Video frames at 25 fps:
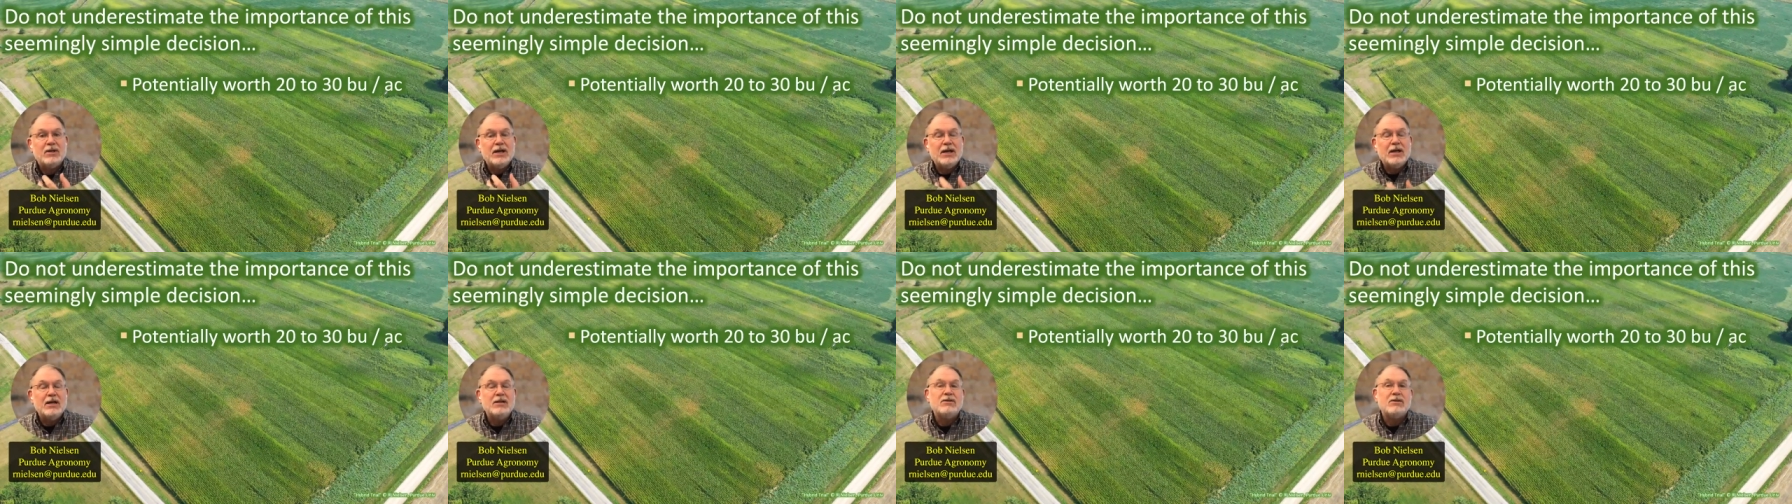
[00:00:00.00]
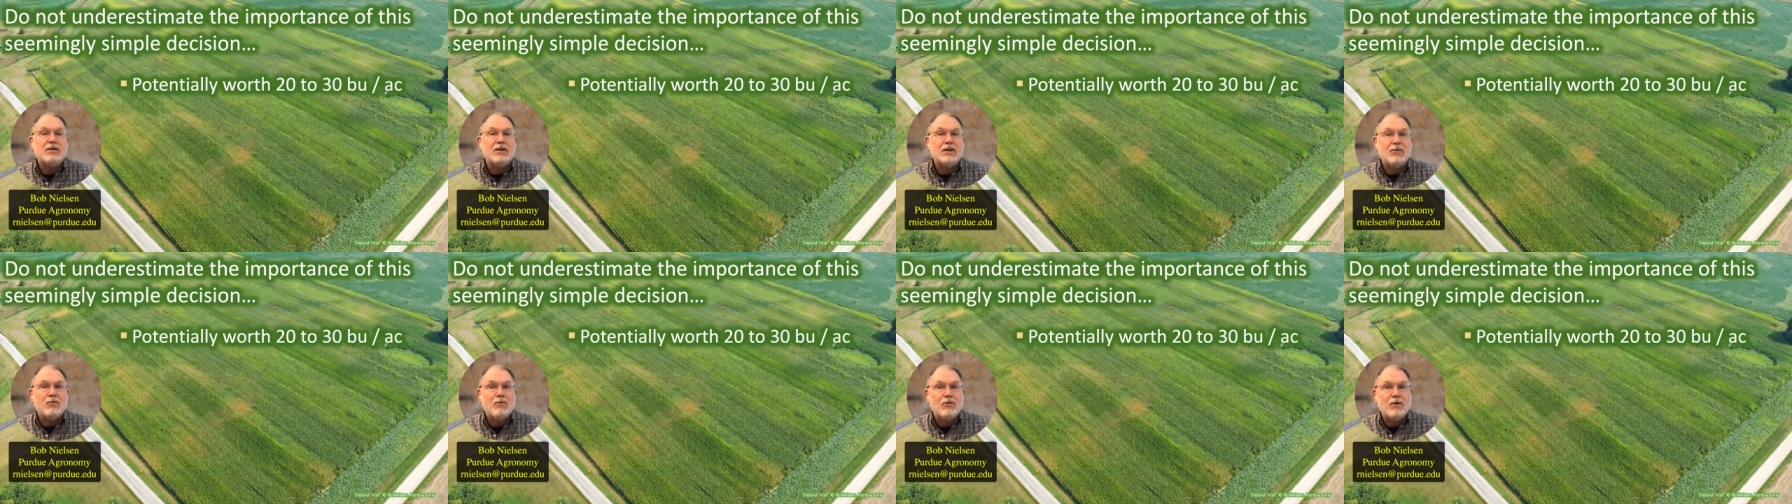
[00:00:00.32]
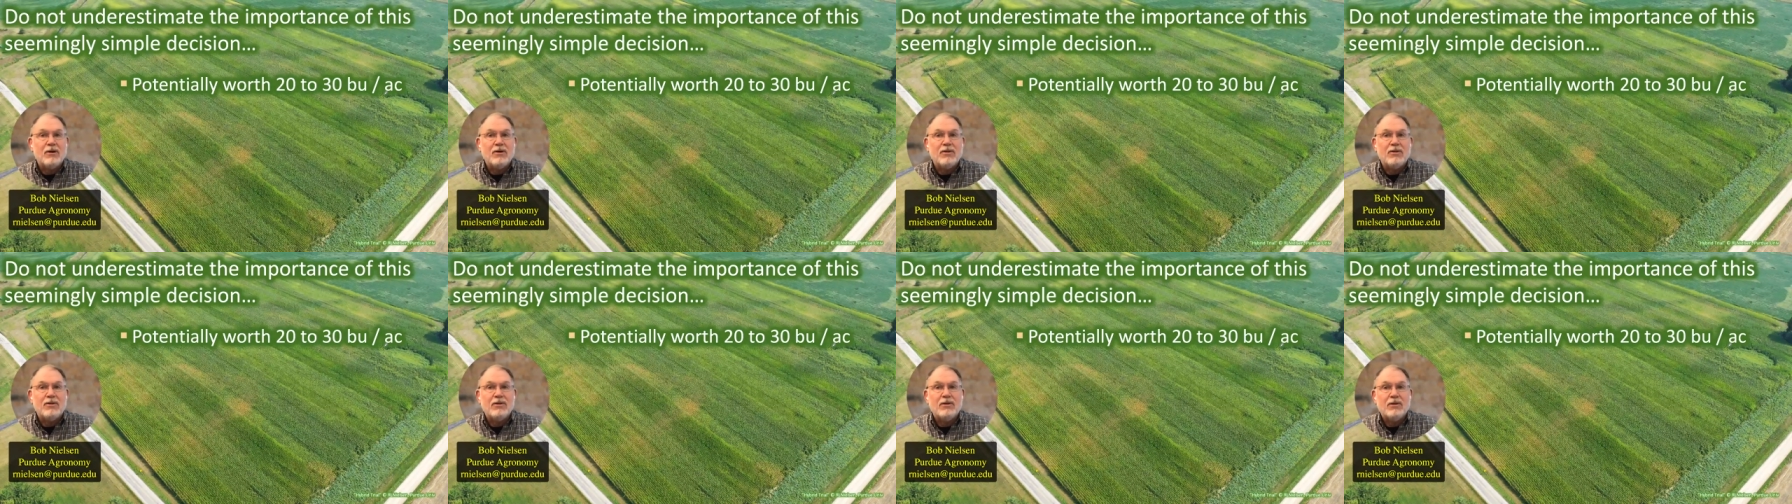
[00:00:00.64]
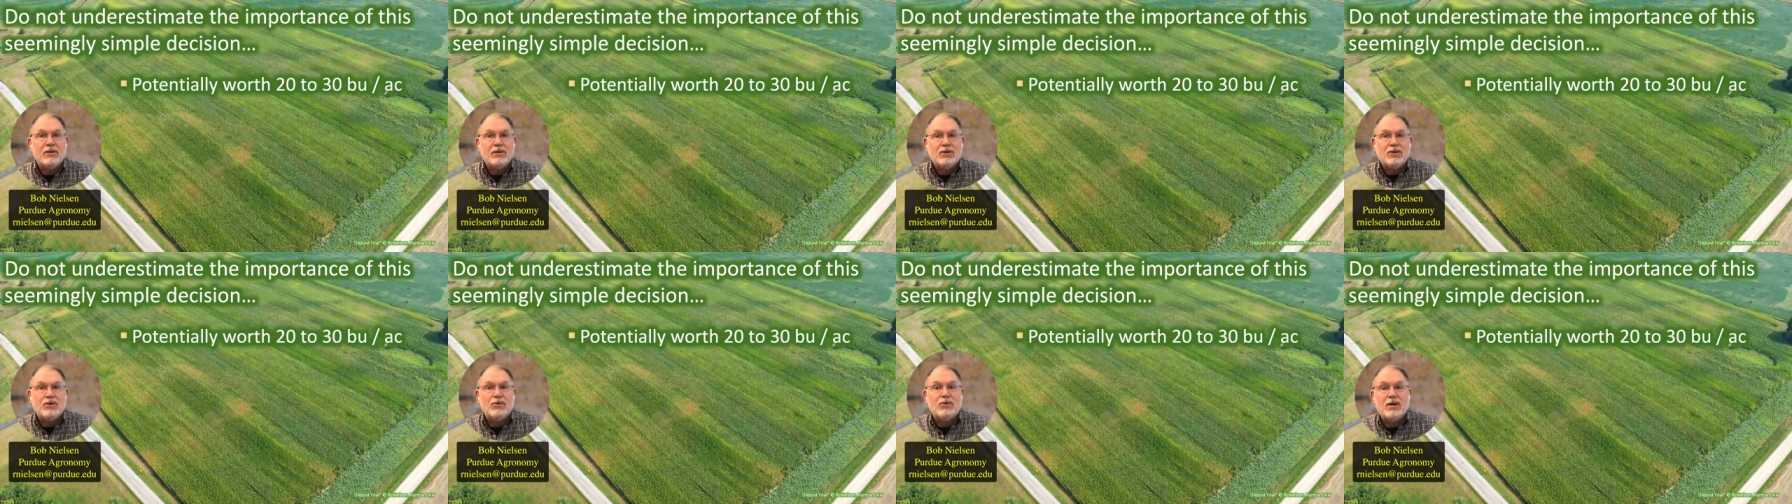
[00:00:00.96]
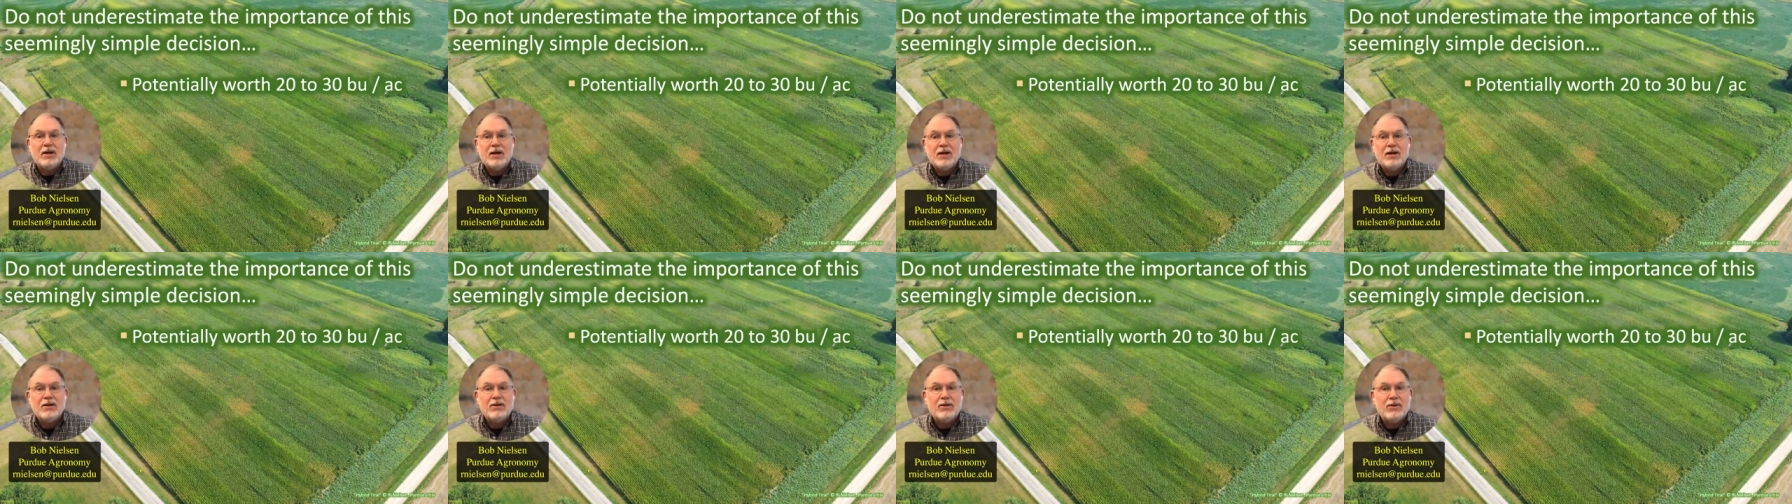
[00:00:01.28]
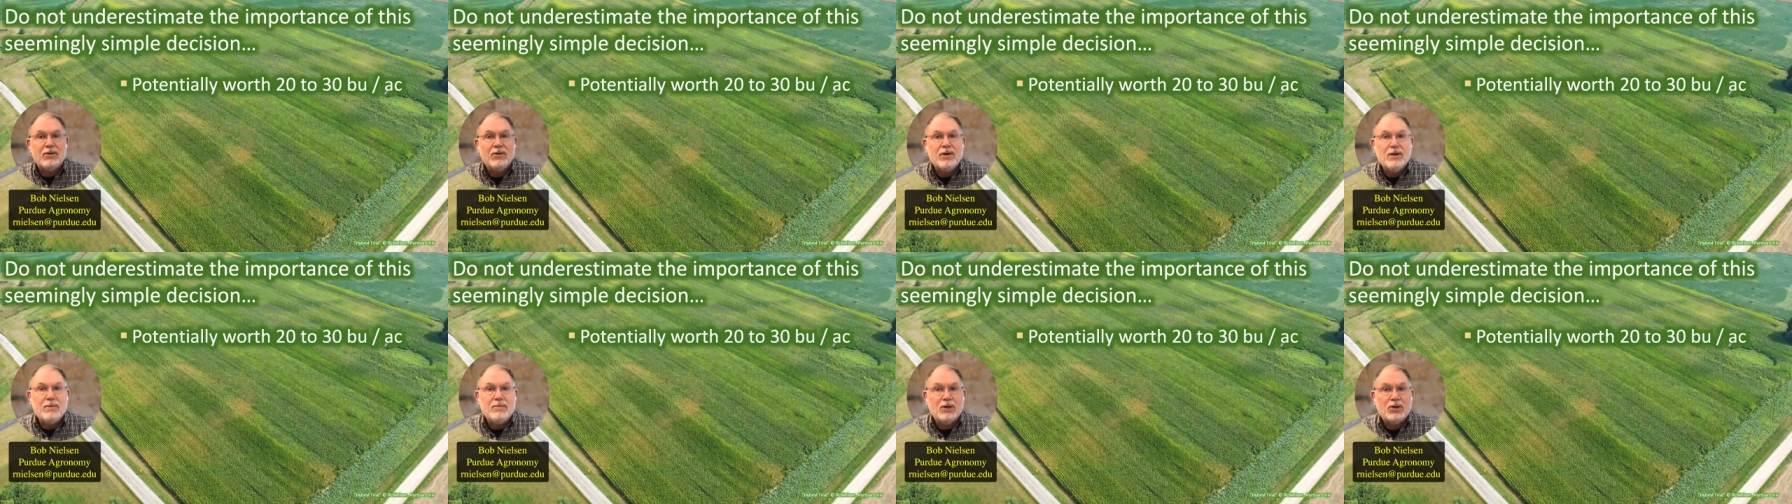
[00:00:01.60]
easily worth 20 to
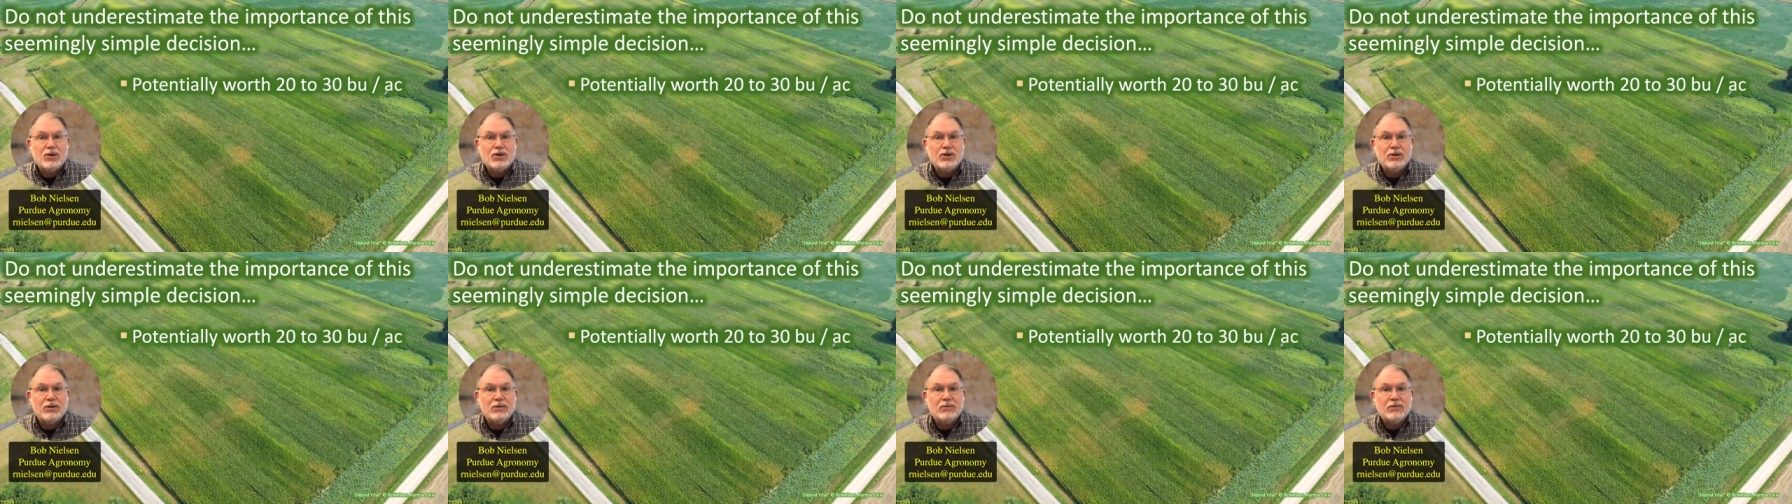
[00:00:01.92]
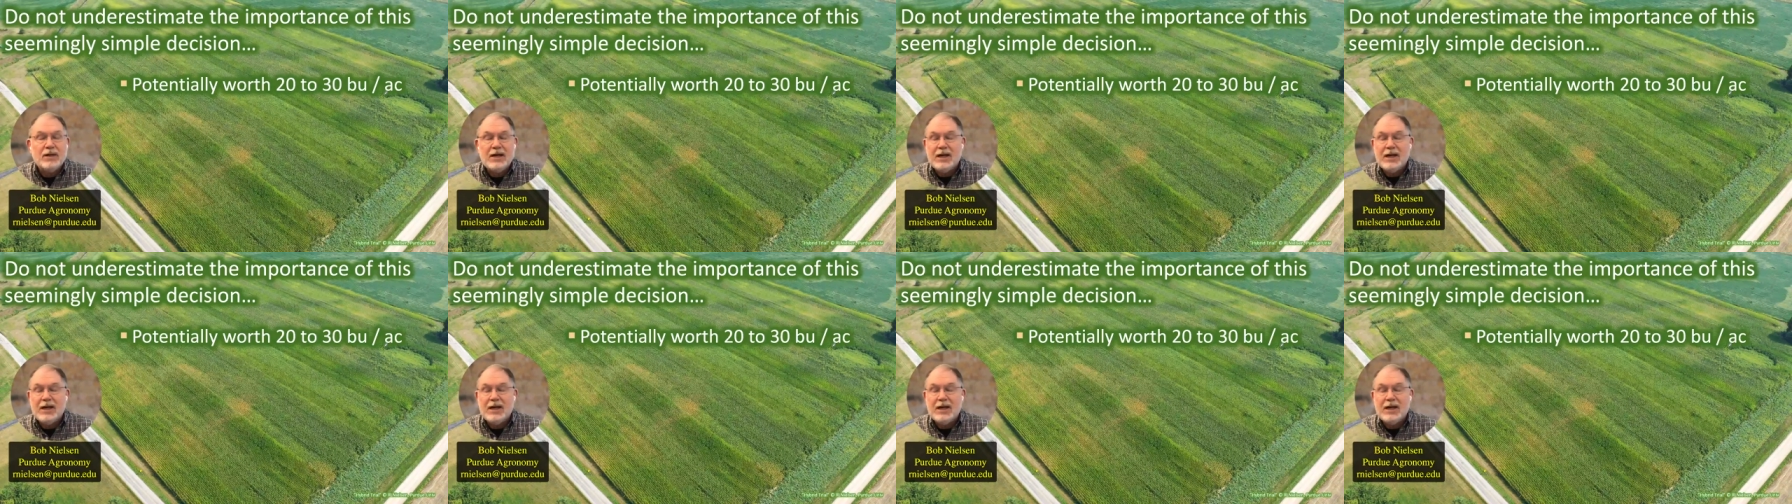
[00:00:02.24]
30 bushel.